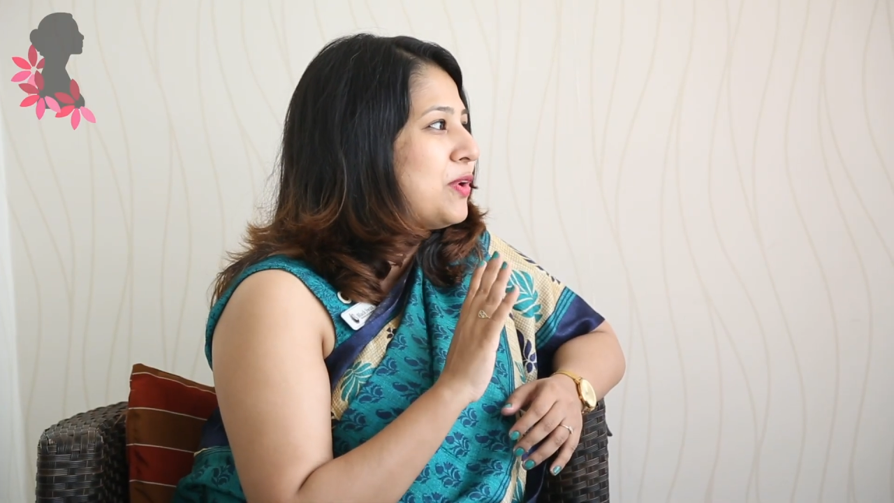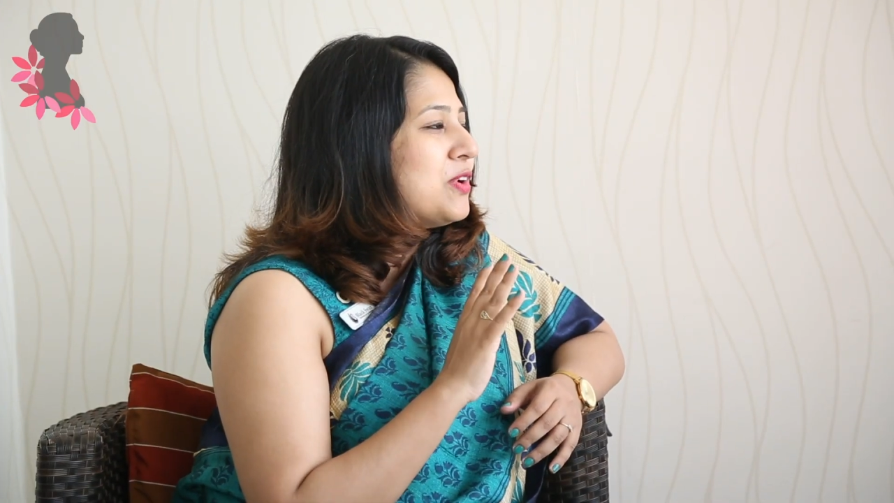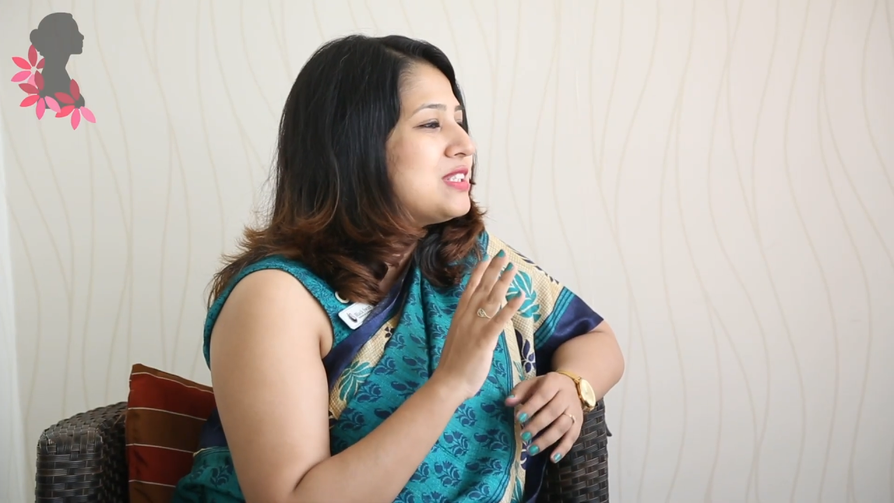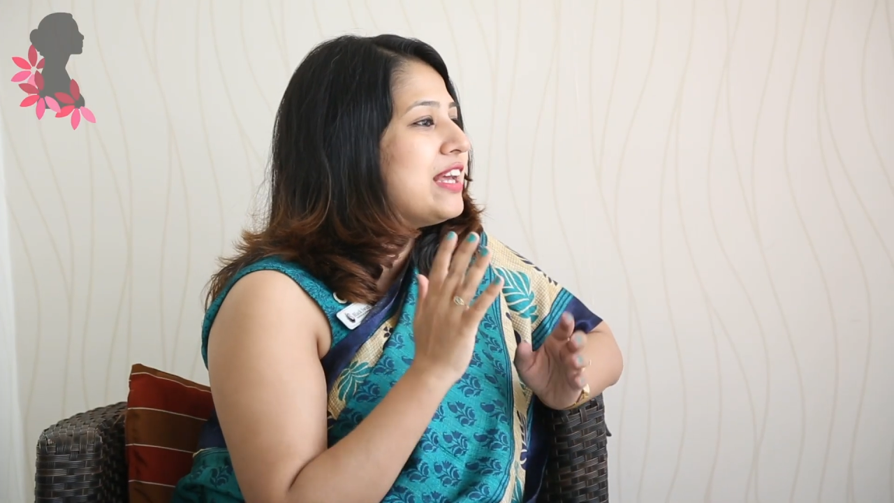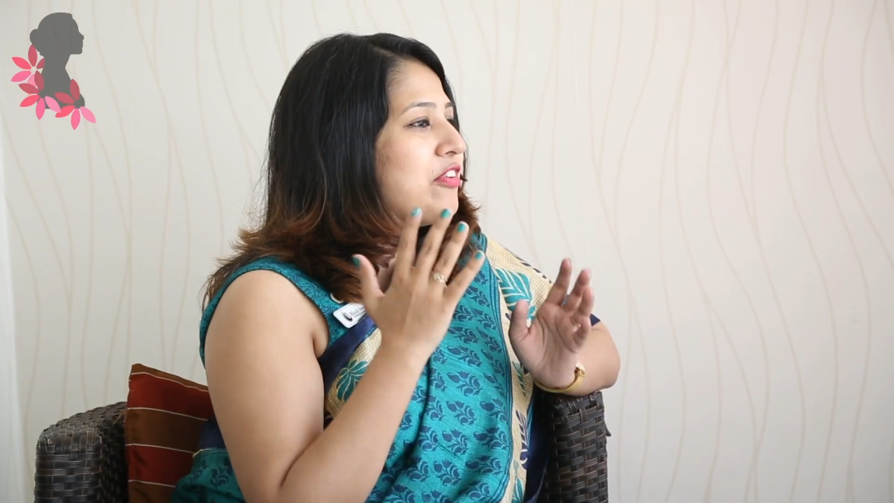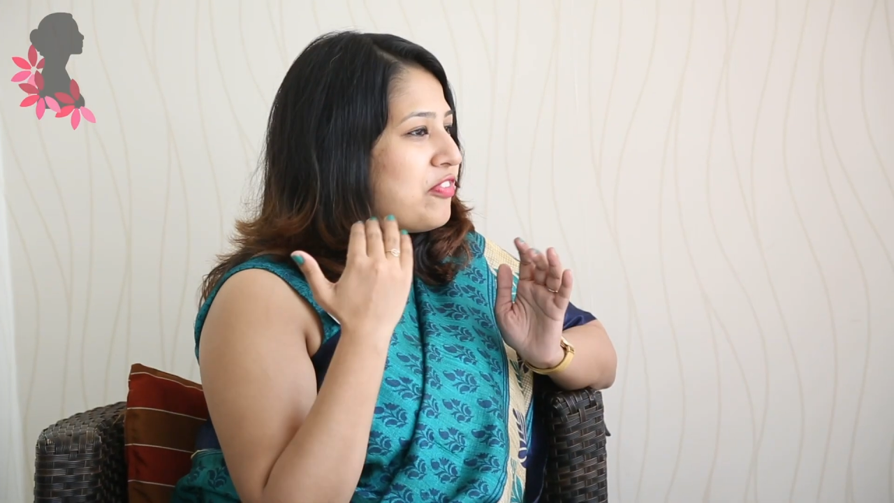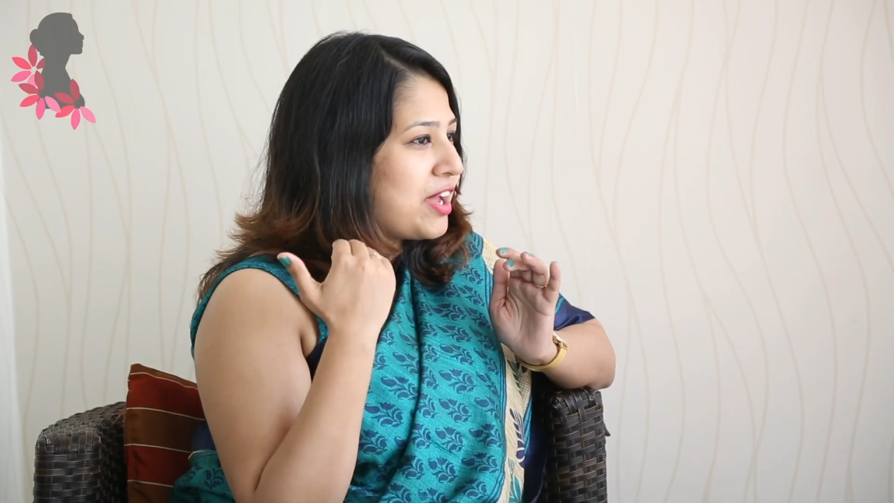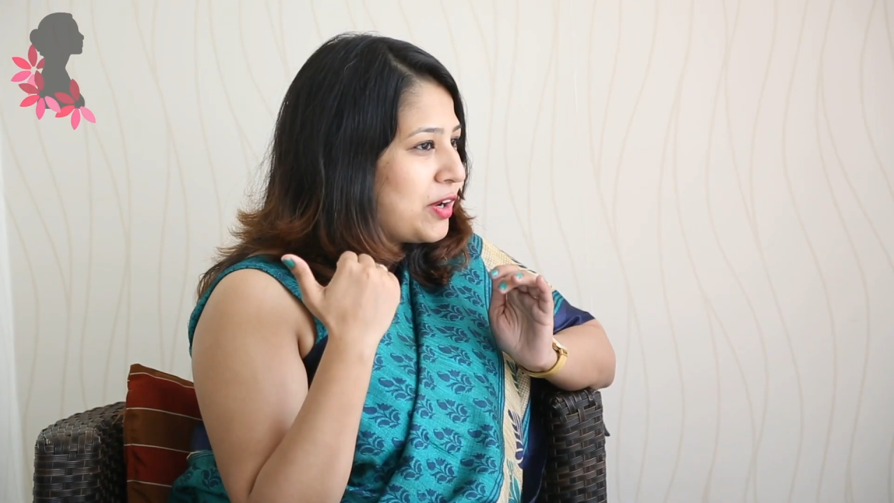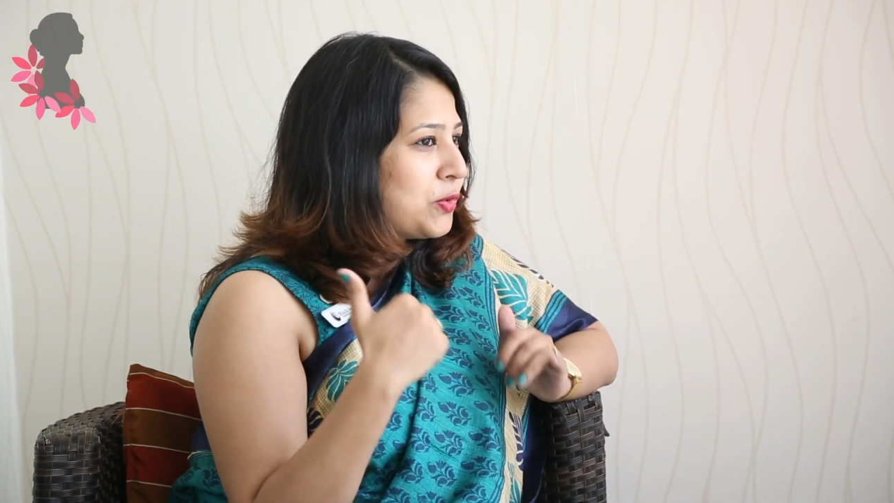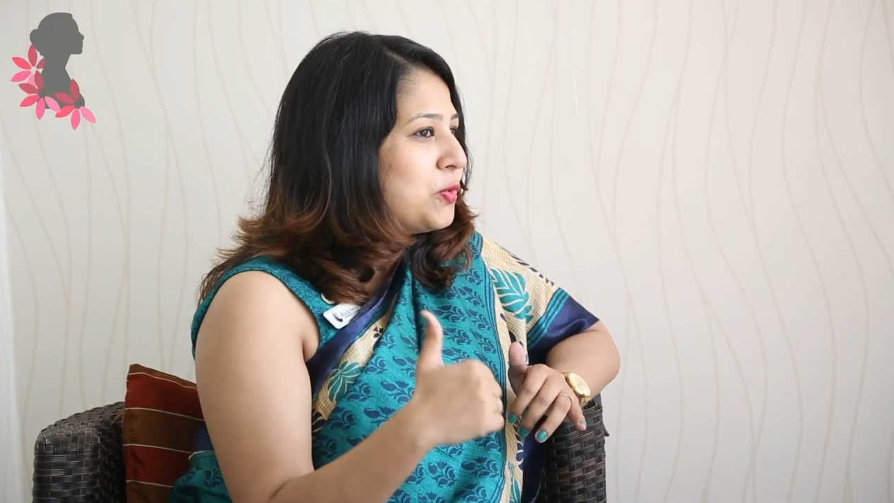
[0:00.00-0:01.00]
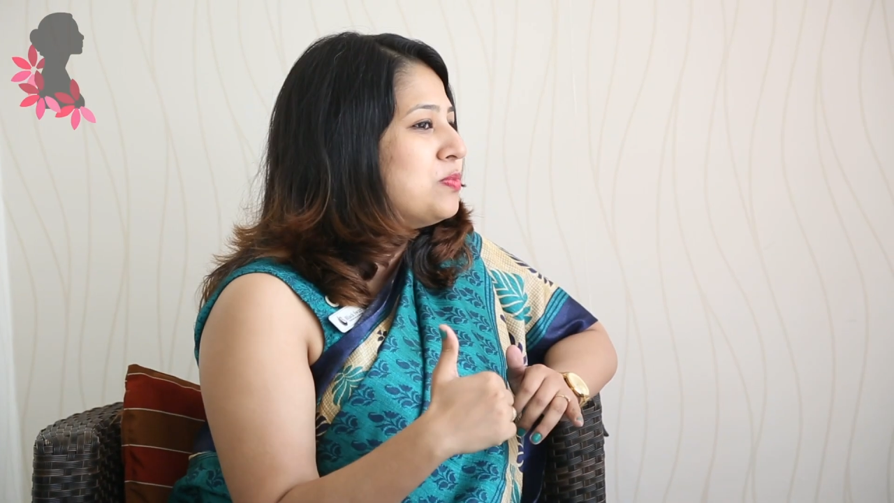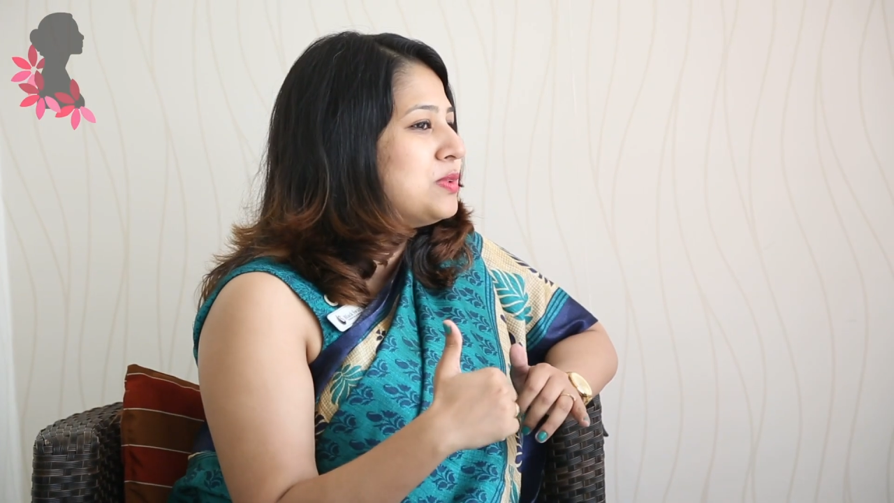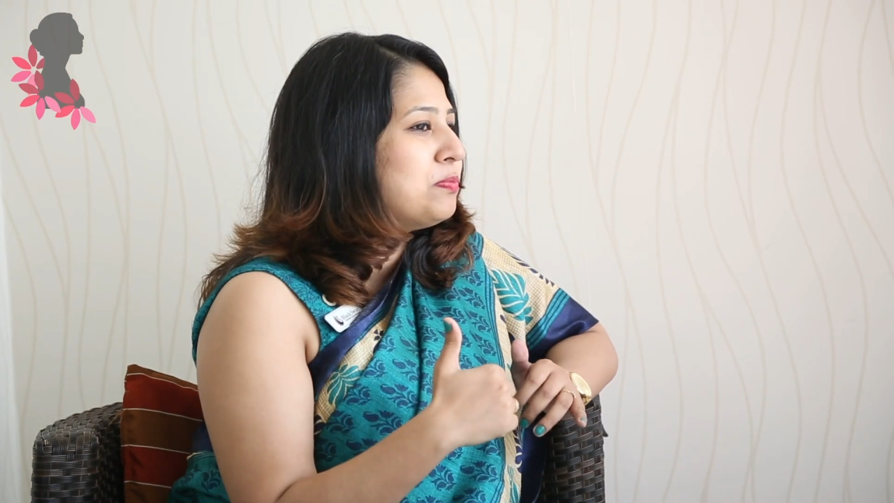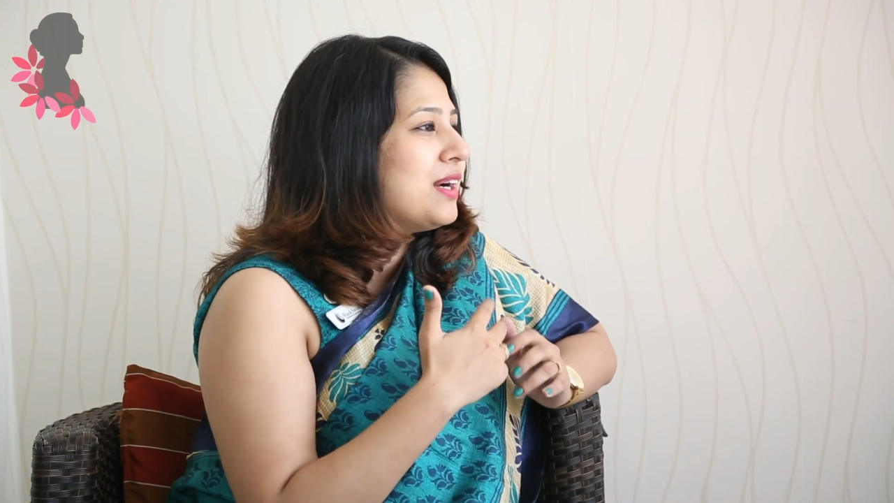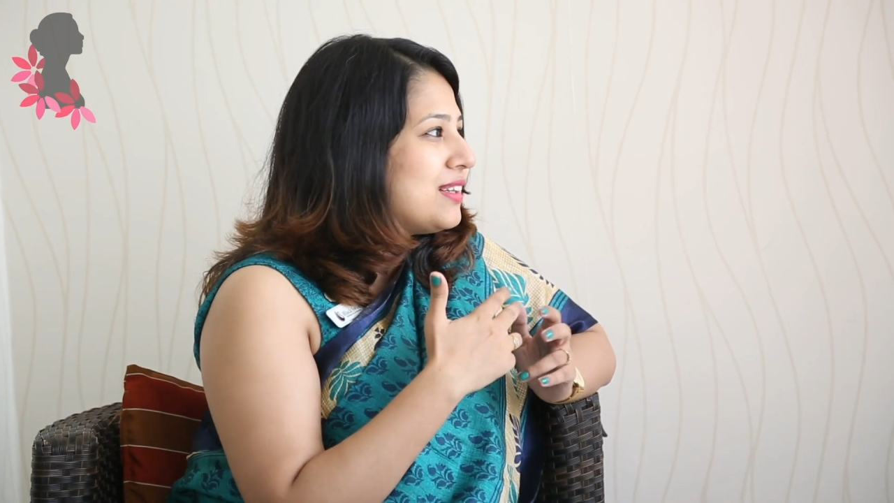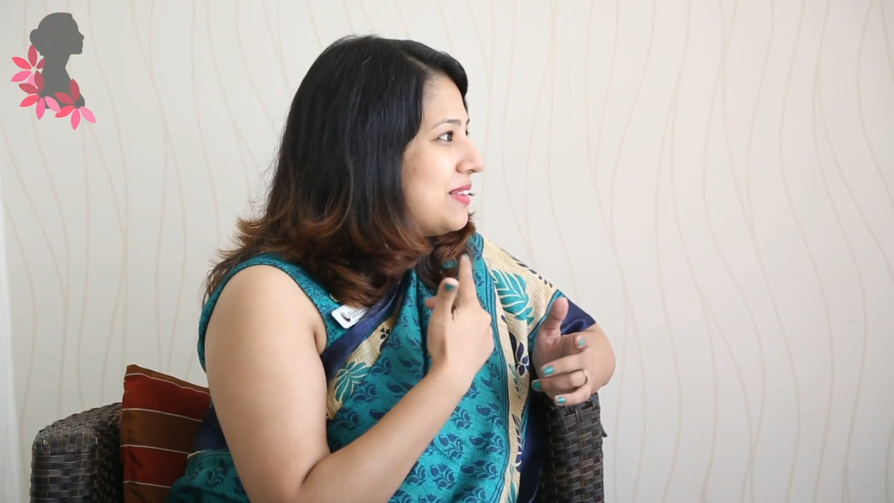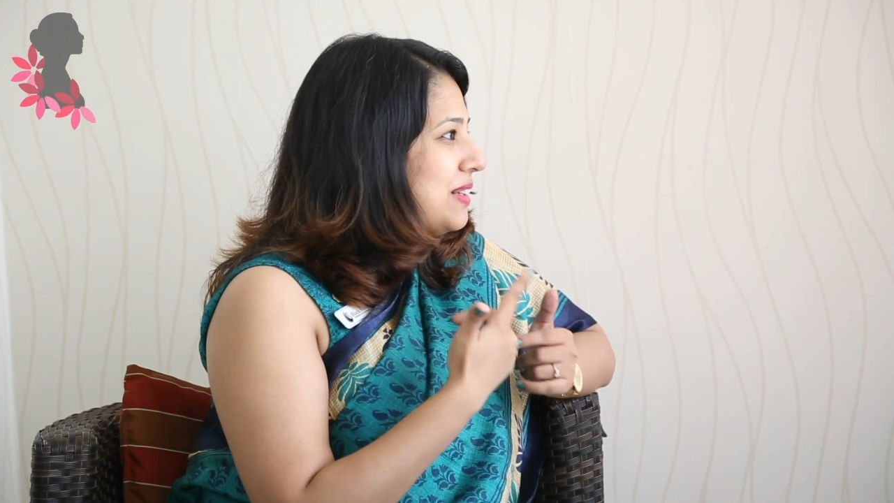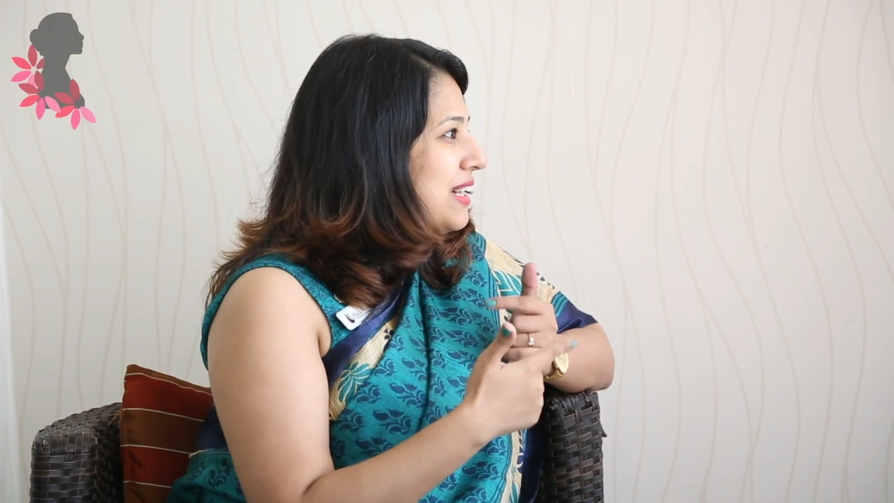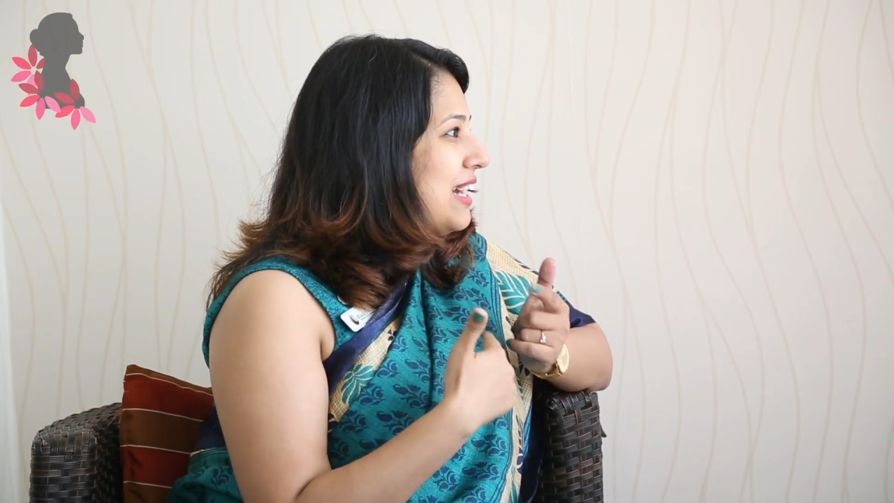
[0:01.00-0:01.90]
because they were groomed, but